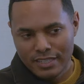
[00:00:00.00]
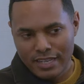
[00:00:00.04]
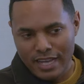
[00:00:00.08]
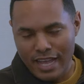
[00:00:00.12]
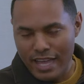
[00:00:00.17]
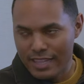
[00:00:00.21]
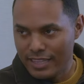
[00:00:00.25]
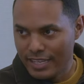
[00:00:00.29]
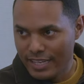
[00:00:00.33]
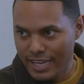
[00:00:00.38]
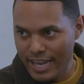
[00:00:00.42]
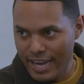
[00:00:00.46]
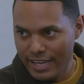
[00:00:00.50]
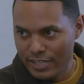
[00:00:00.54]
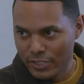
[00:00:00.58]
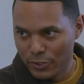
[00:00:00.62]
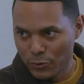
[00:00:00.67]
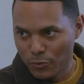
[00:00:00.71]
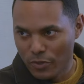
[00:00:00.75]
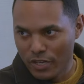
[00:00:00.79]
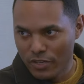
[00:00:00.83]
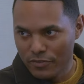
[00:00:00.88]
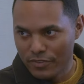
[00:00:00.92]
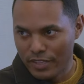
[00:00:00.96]
At the
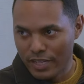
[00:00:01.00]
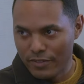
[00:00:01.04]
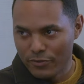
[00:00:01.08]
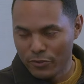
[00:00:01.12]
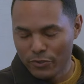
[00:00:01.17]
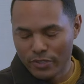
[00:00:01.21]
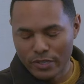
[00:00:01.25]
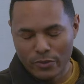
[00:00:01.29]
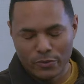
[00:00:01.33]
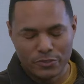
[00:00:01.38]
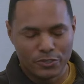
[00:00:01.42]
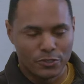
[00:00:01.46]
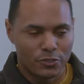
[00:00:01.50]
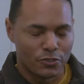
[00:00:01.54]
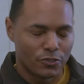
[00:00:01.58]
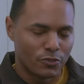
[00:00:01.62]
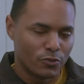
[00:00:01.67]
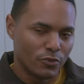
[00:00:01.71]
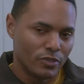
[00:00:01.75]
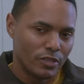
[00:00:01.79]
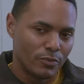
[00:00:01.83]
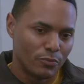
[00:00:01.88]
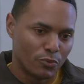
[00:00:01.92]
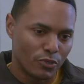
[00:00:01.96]
K-12 level, there was a
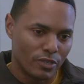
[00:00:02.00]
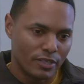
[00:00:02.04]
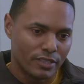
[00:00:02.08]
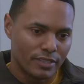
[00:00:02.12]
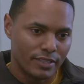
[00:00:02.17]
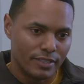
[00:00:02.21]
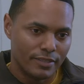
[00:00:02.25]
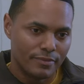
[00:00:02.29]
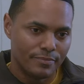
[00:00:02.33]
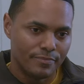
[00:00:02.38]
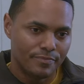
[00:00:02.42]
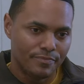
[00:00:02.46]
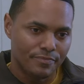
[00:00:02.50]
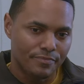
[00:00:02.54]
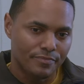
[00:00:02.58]
school in Brooklyn